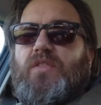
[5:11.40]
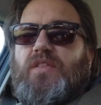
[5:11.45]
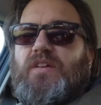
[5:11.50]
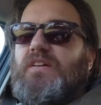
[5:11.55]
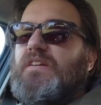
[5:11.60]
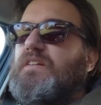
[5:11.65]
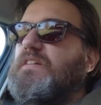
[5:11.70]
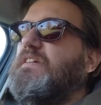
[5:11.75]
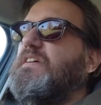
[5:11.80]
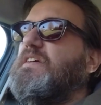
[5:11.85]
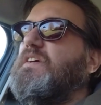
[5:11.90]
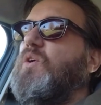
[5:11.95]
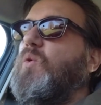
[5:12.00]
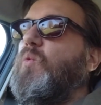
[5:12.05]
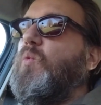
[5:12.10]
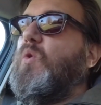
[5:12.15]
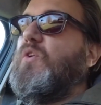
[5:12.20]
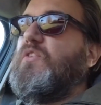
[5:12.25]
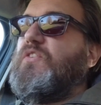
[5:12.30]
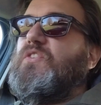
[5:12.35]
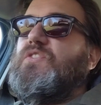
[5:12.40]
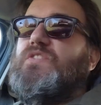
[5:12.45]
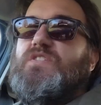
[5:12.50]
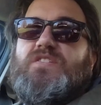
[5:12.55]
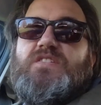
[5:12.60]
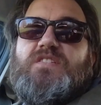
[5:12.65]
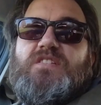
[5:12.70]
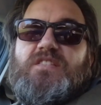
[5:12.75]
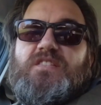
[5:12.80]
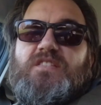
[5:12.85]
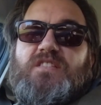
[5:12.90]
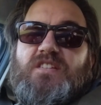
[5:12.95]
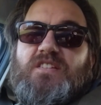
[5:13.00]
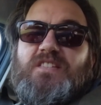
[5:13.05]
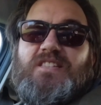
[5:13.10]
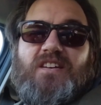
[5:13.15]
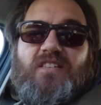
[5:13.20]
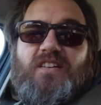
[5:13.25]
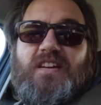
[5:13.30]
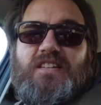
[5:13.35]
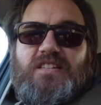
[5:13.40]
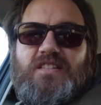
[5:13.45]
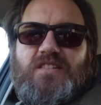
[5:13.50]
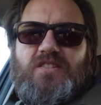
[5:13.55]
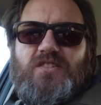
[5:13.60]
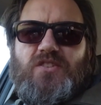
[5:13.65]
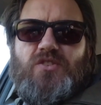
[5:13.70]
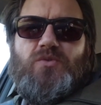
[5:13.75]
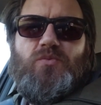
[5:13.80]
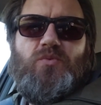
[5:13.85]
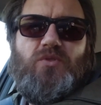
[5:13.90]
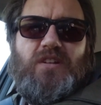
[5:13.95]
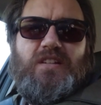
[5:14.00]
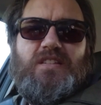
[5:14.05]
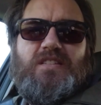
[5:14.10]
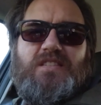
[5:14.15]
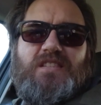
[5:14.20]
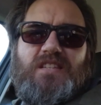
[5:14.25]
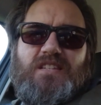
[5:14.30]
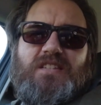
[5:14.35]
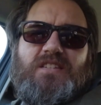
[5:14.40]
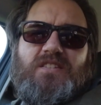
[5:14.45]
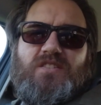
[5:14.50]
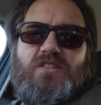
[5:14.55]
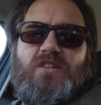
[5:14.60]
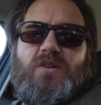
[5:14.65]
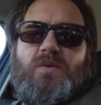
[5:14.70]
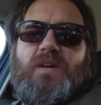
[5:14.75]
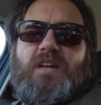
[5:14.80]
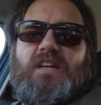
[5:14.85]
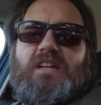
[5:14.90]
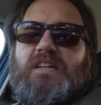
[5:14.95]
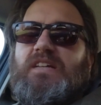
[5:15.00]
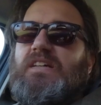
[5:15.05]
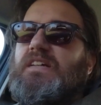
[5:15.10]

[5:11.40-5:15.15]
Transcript: that wasn't designed to do what this is doing.